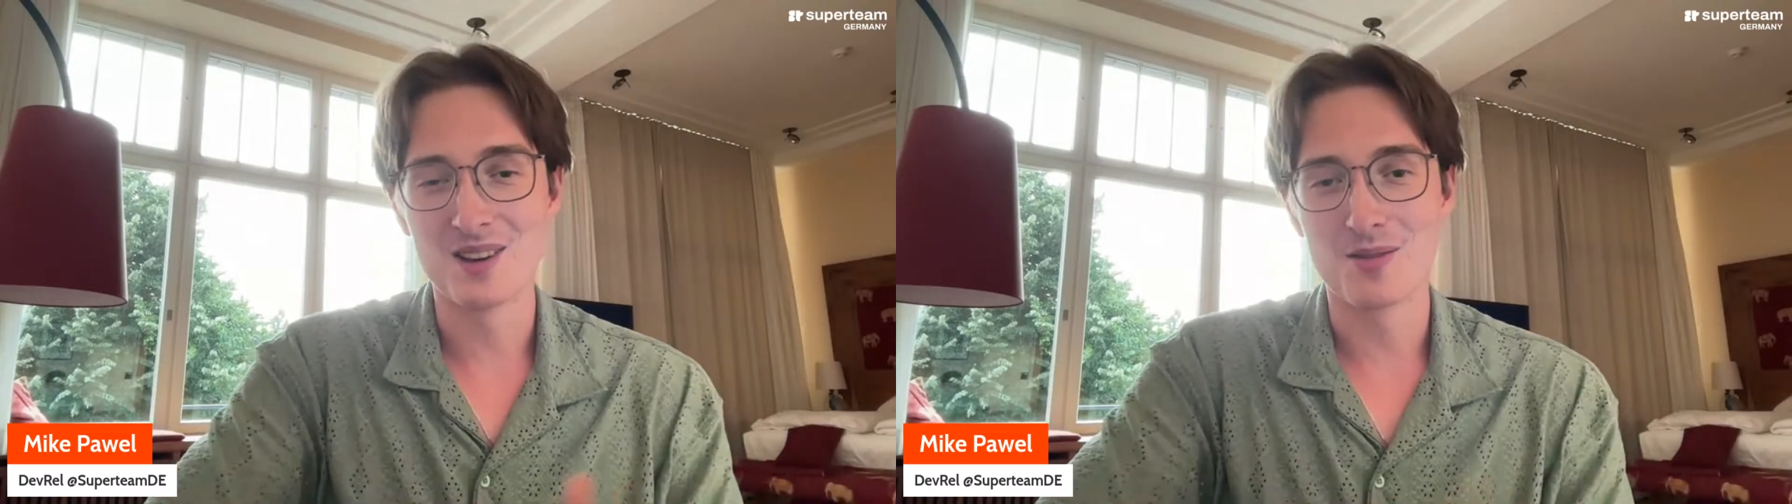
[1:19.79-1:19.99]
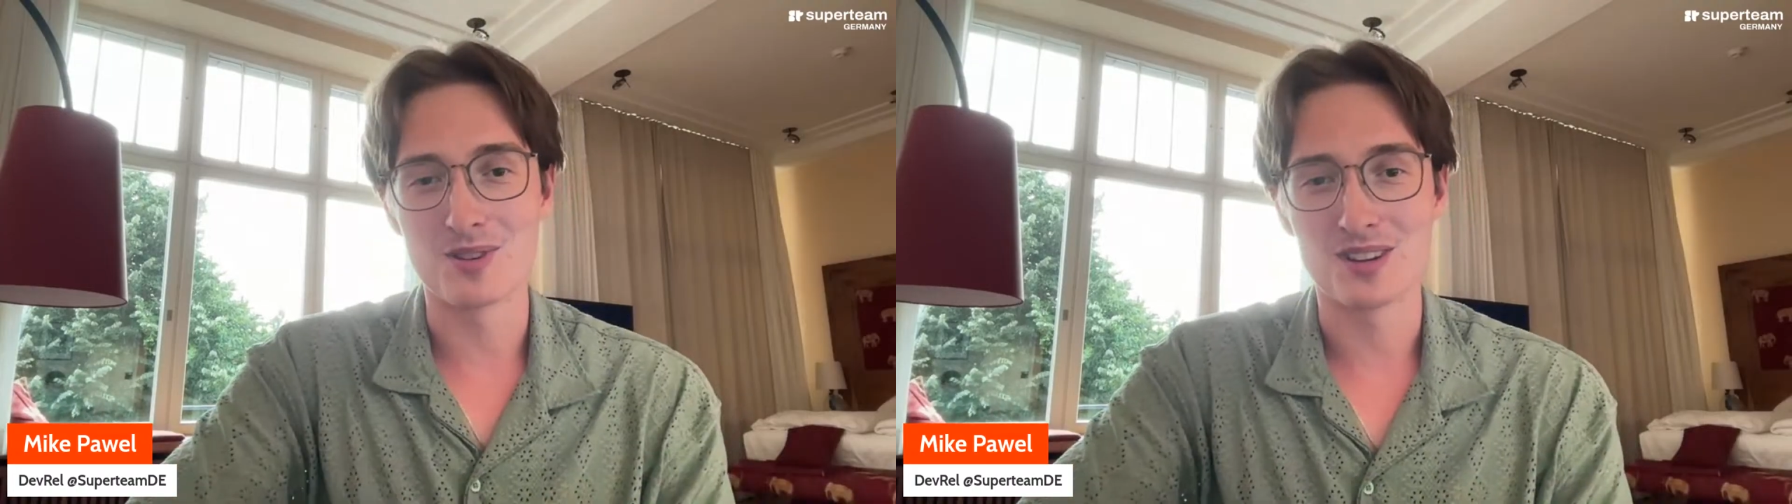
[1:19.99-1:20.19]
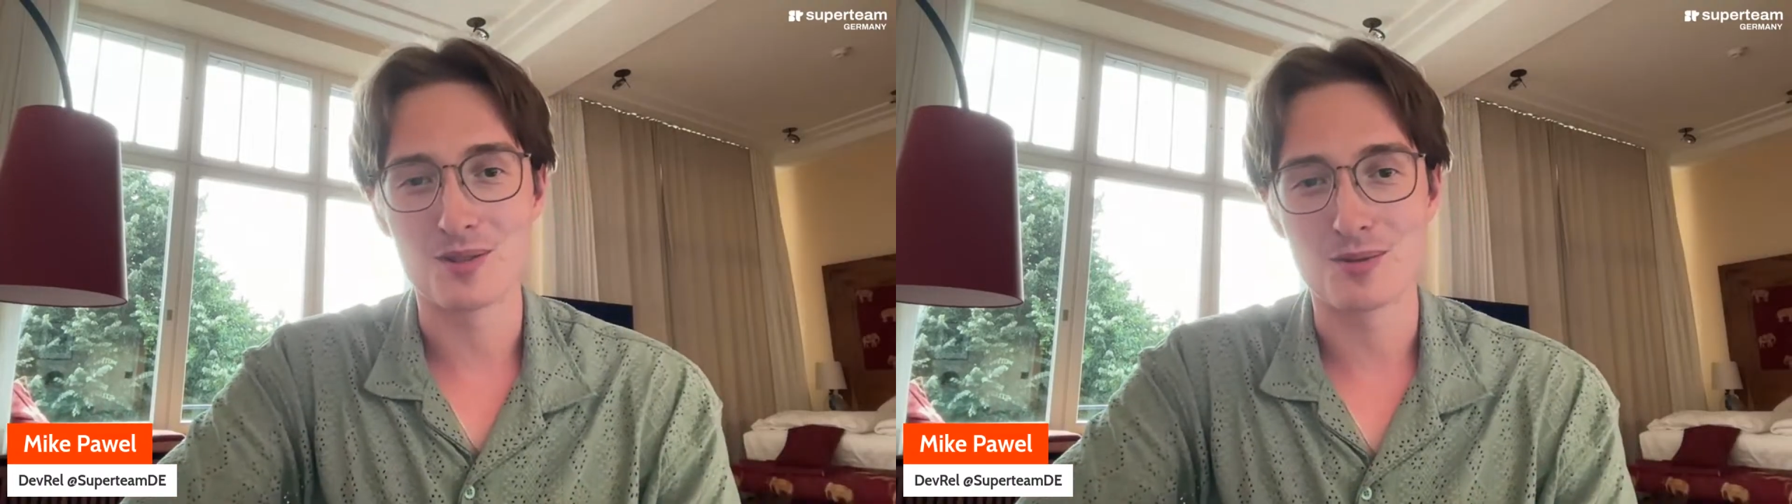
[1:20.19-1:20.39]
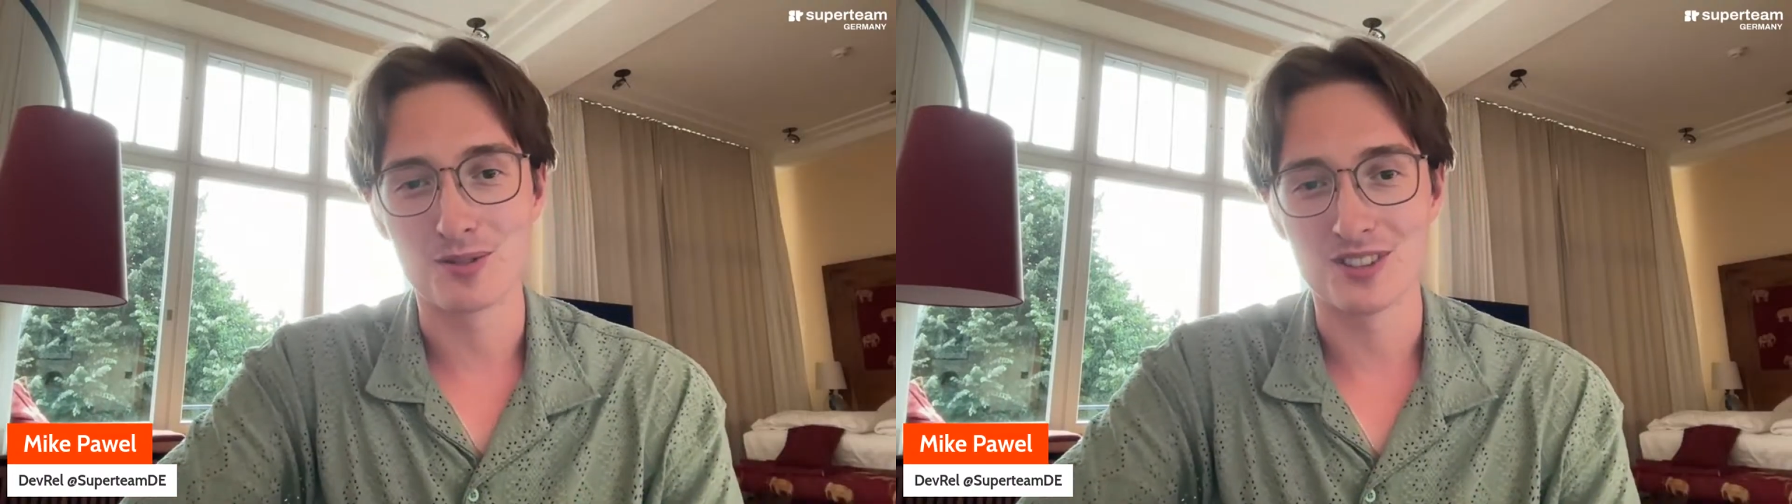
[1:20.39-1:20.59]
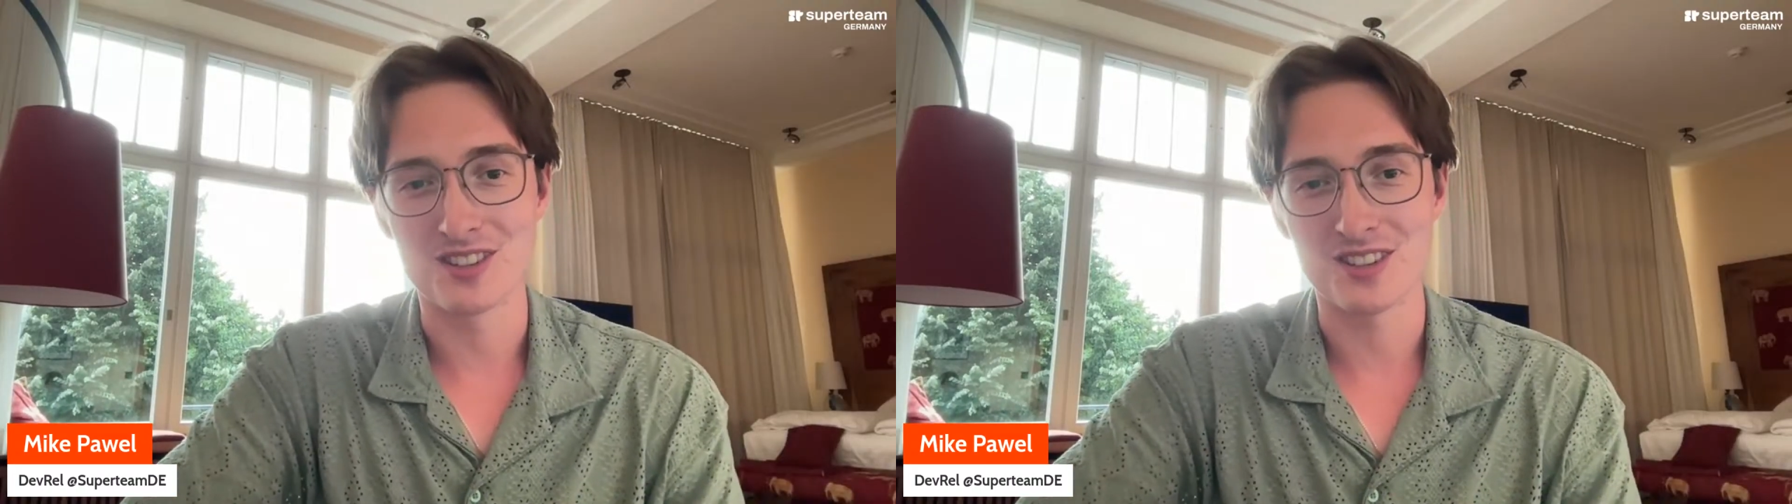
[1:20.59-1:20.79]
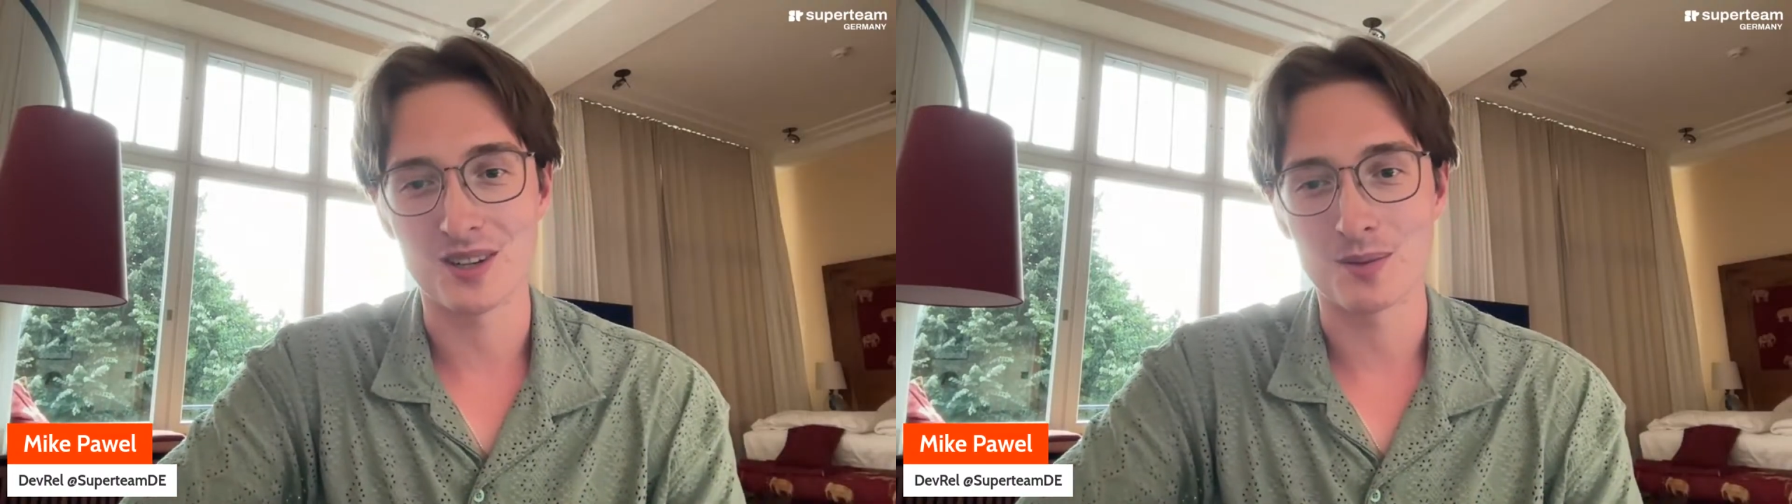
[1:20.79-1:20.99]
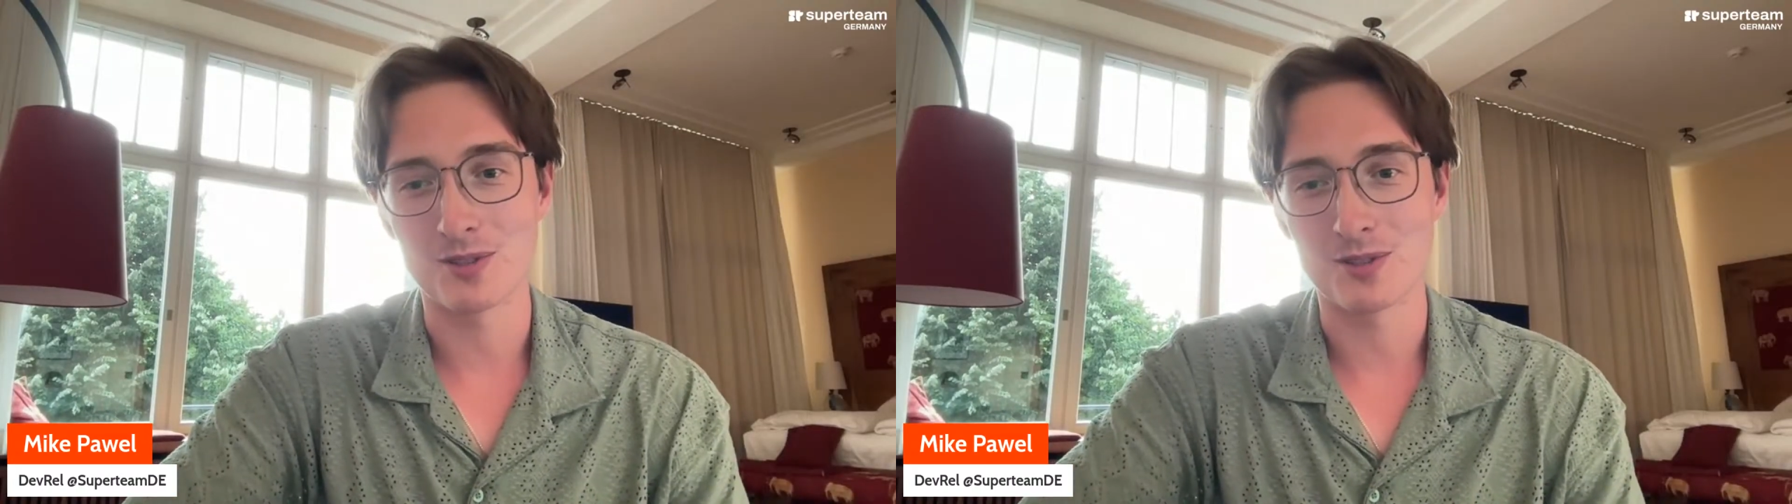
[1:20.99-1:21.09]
week with the startup